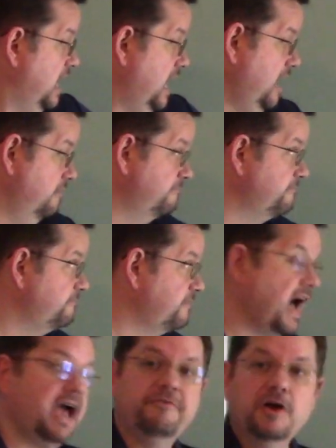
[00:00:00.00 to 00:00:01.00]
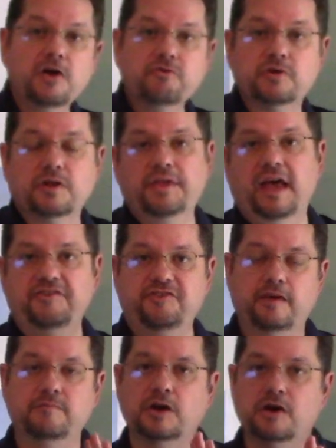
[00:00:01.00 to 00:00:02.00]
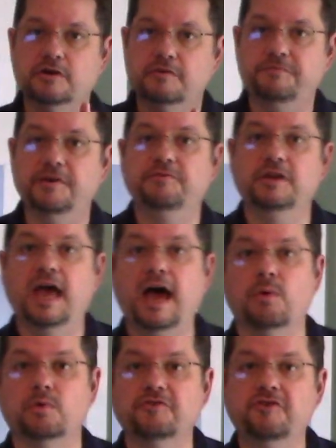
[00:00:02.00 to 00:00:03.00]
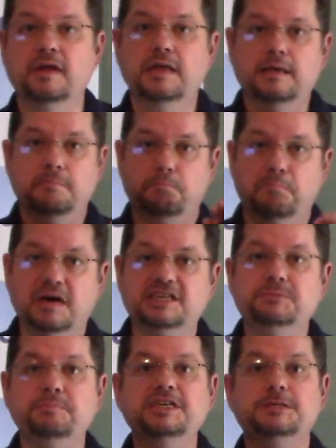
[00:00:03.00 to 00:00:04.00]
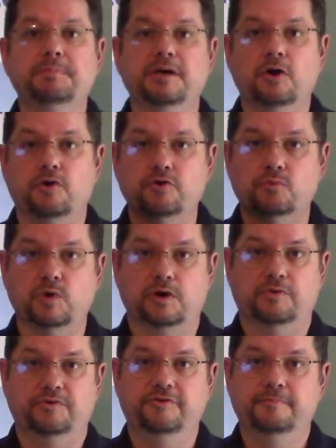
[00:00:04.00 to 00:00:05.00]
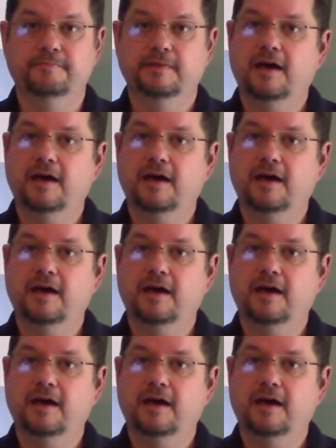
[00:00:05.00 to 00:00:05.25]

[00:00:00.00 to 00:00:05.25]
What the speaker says: and 500 of that 750 hours must be spent on your rentals.